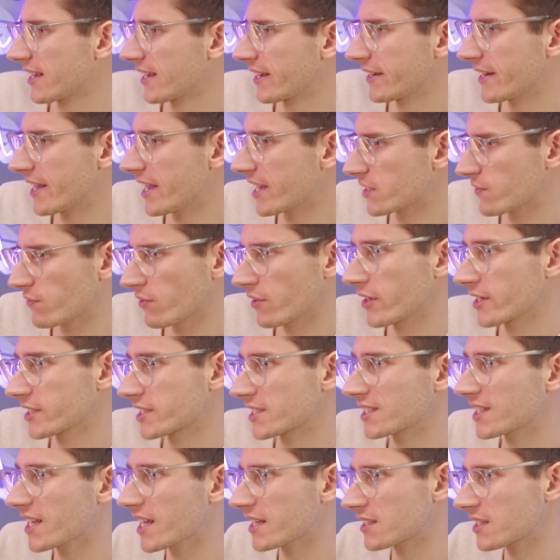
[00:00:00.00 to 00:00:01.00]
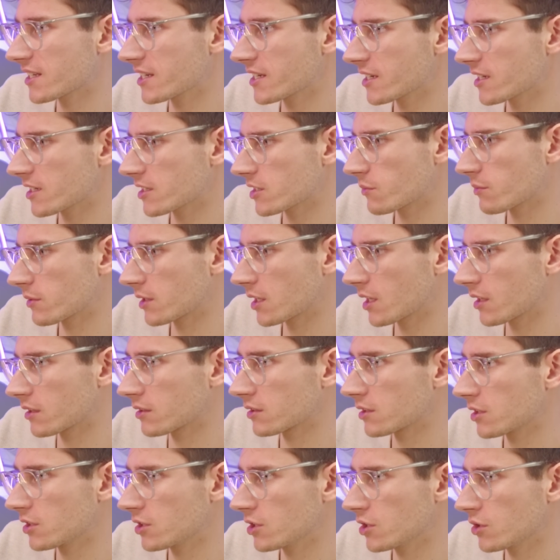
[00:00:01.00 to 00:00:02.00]
And as for our settings, we're
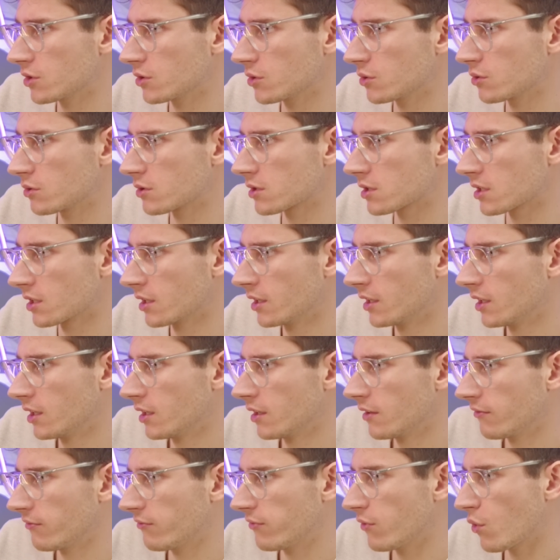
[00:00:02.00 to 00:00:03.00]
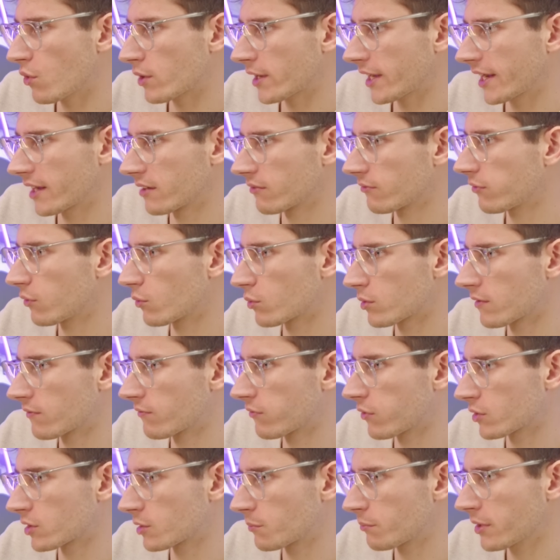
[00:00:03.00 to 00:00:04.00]
going to use 4K and
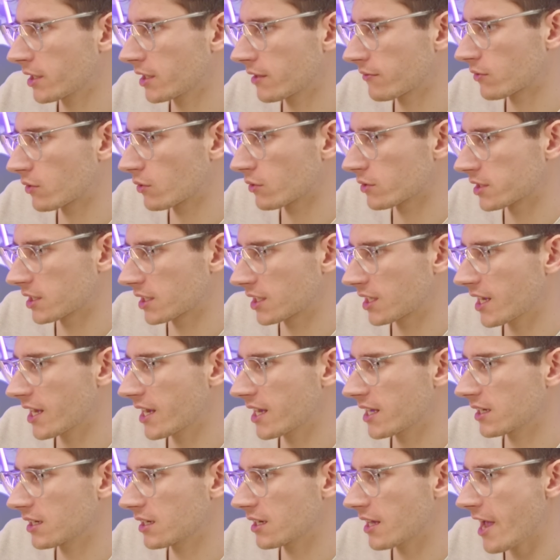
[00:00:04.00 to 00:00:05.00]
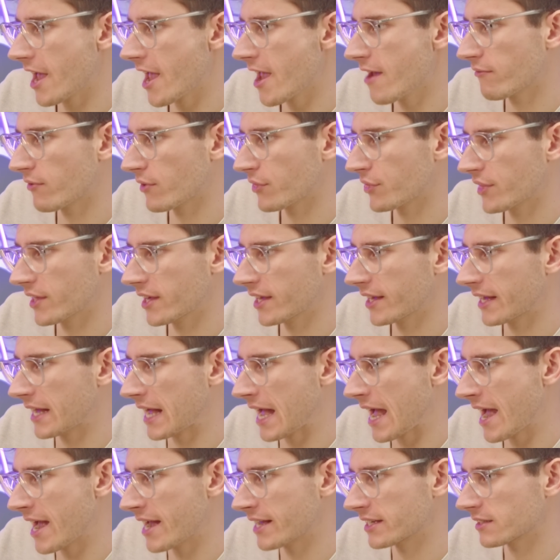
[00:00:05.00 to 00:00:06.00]
1440p, of course, again, everything
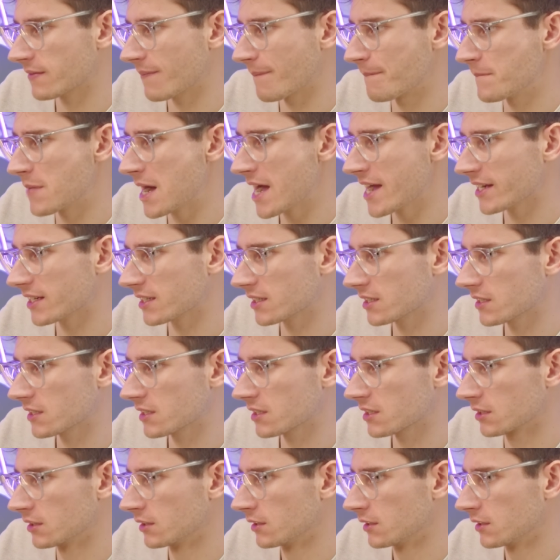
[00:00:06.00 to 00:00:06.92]
at max.